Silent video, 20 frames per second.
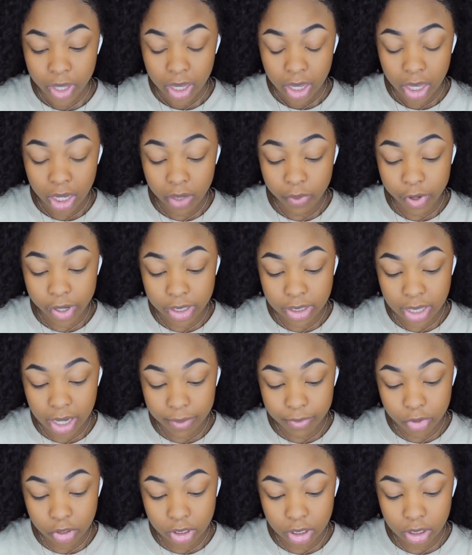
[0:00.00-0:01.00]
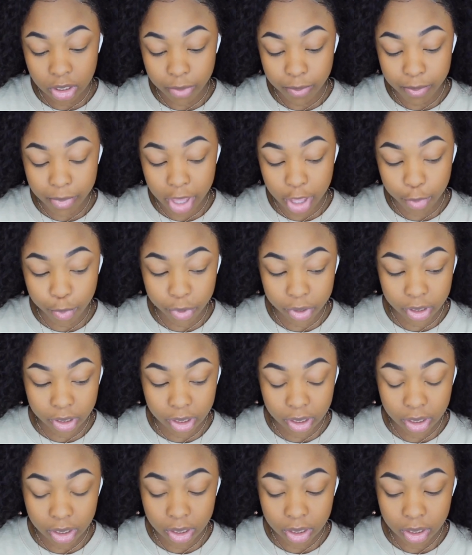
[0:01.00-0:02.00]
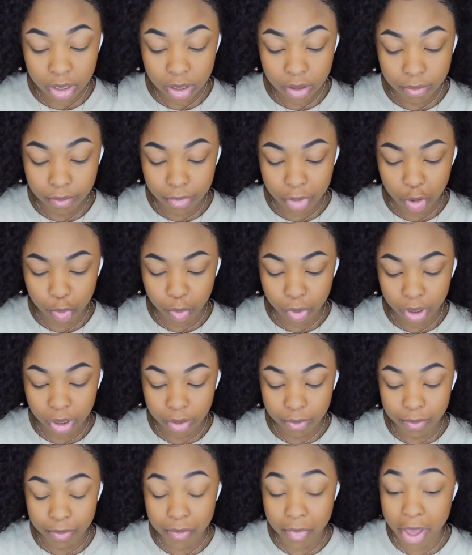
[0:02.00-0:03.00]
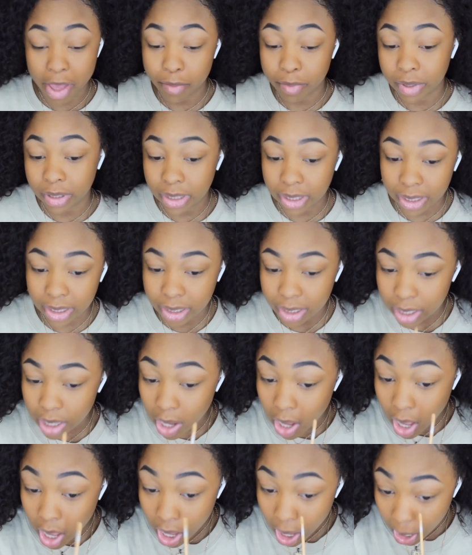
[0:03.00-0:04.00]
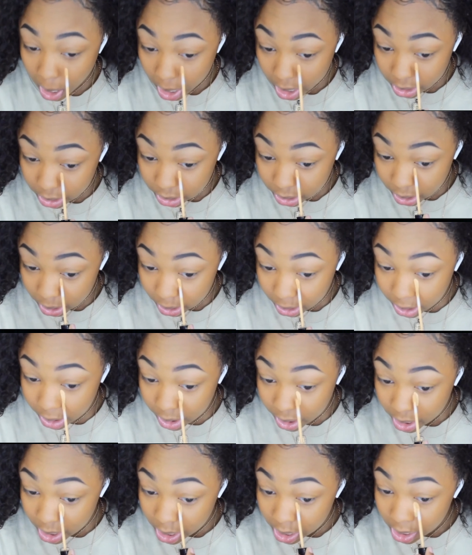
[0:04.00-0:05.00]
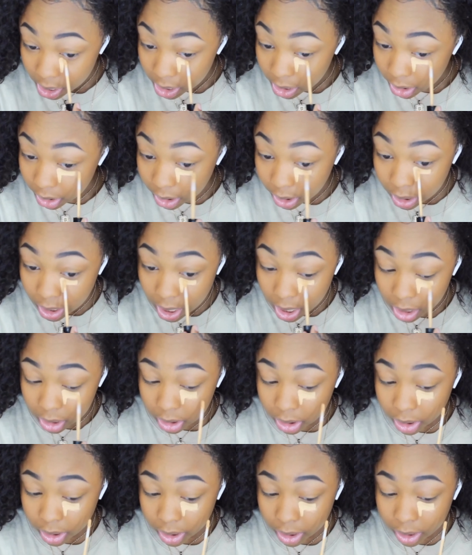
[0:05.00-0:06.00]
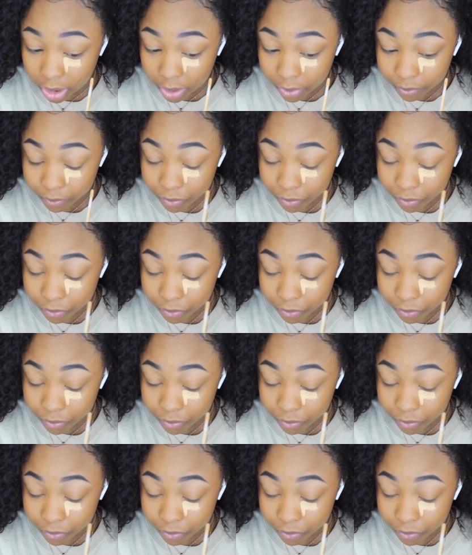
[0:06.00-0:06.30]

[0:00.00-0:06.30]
Anyways, I'm using the Maybelline, Maybelline, Maybelline concealer in the color